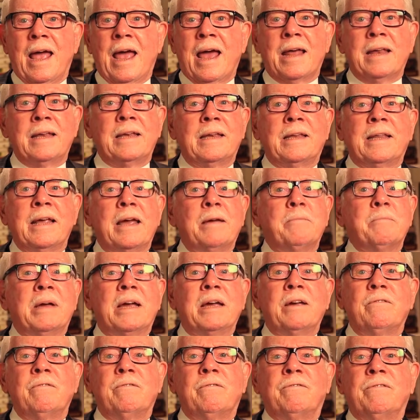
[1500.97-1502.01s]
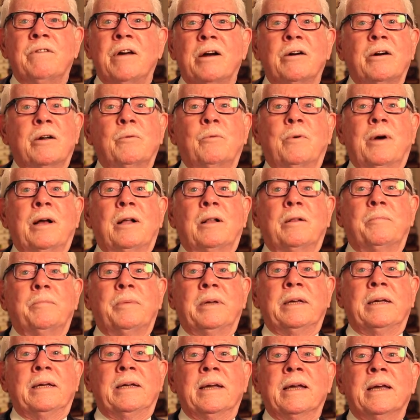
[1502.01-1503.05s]
And they may very well
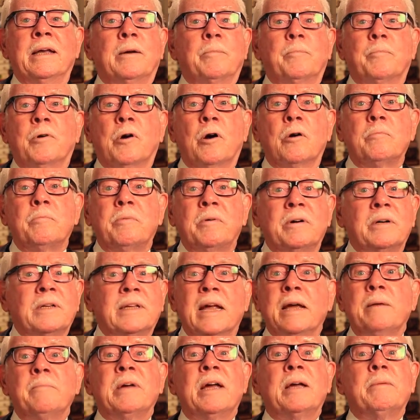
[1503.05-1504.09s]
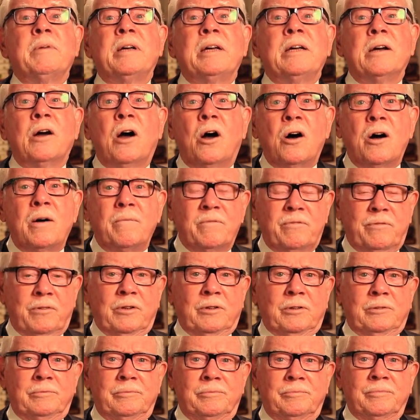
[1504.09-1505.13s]
be inappropriate, they may be
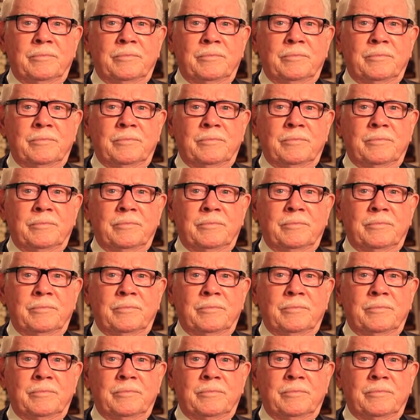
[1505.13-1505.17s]
harmful.